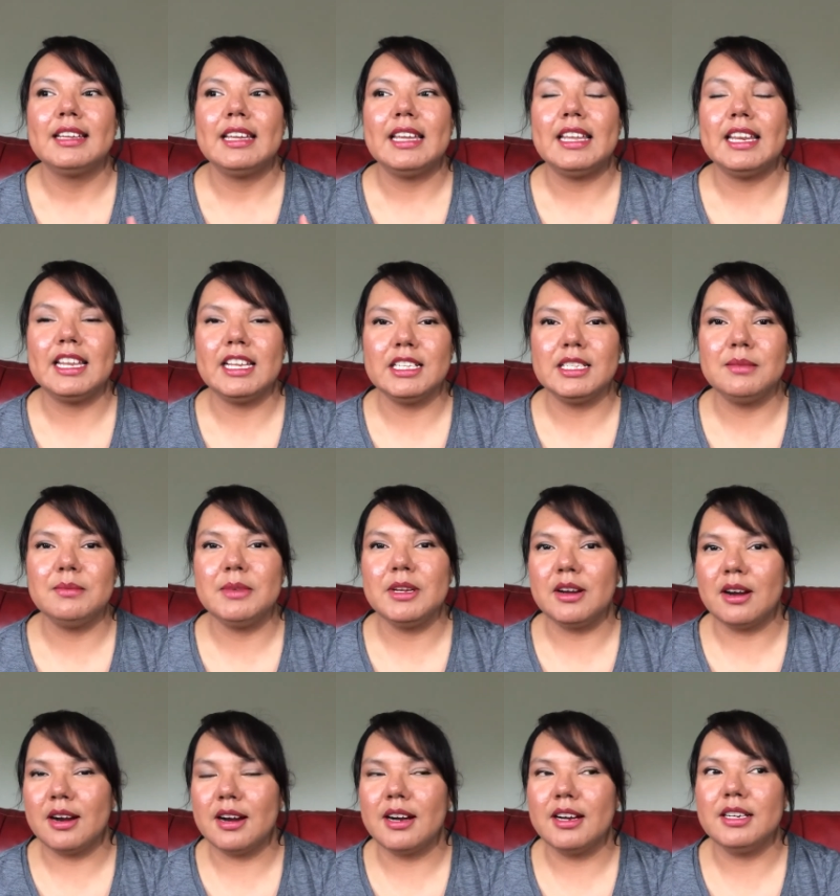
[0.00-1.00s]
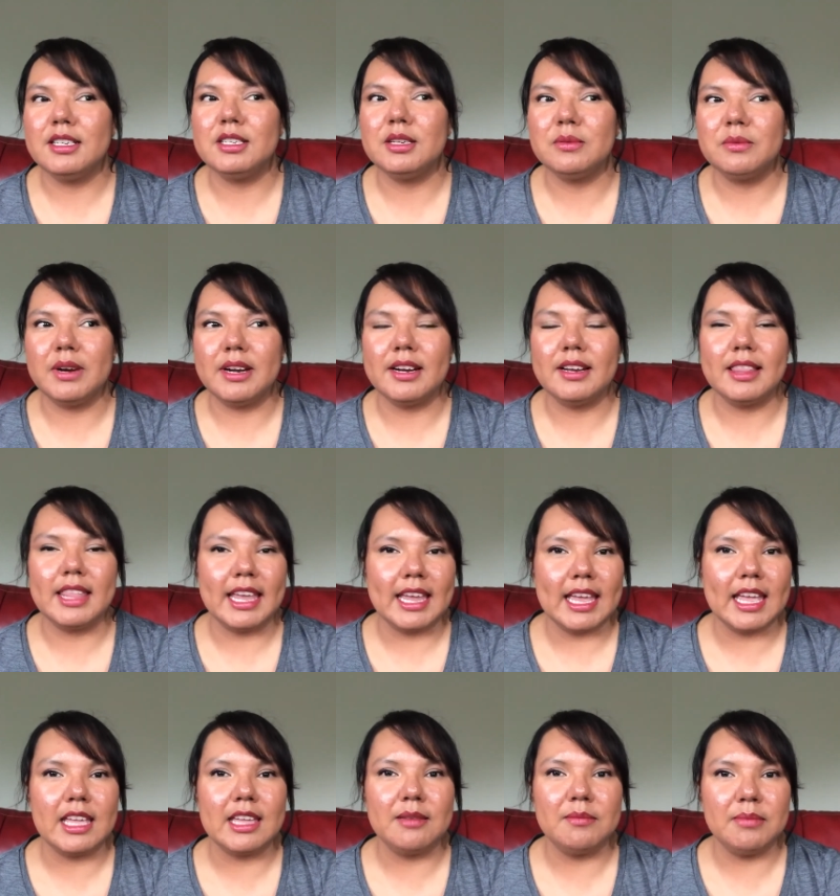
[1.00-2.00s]
It hits me hard to where
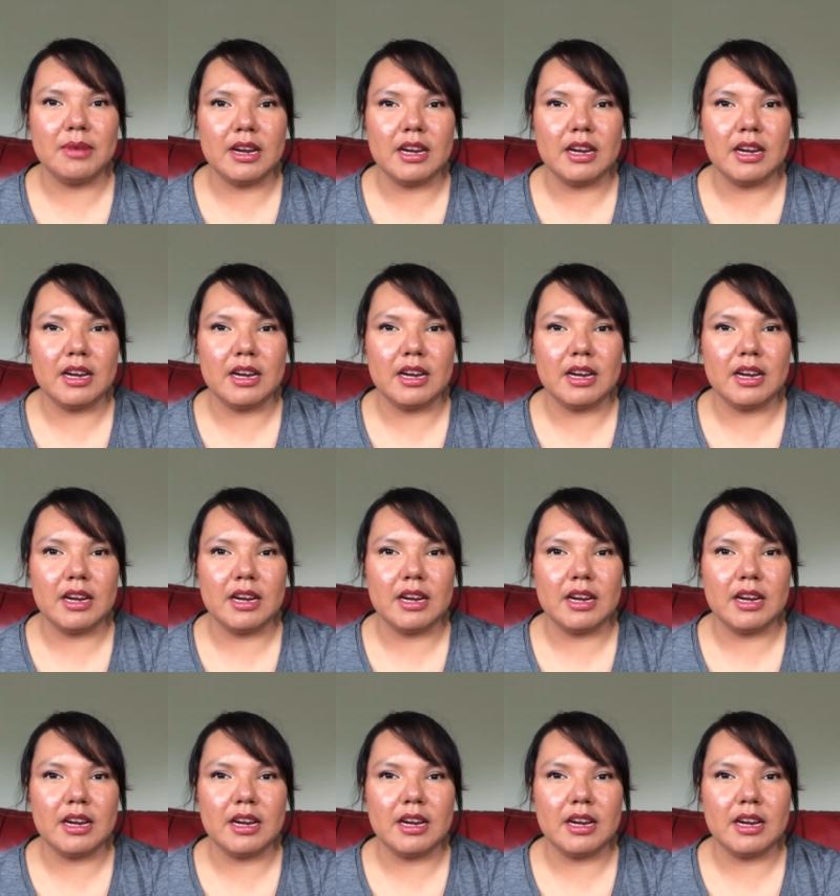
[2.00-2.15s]
like I could